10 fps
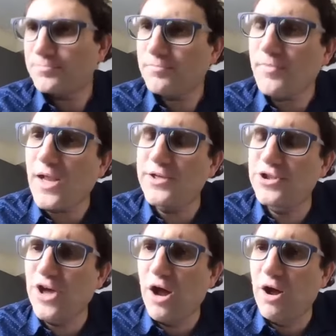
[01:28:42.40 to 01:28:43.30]

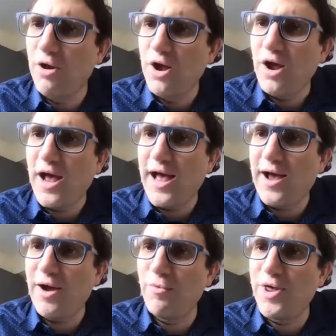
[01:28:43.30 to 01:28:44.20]
So
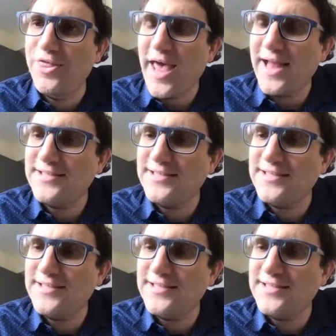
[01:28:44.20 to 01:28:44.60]
with that,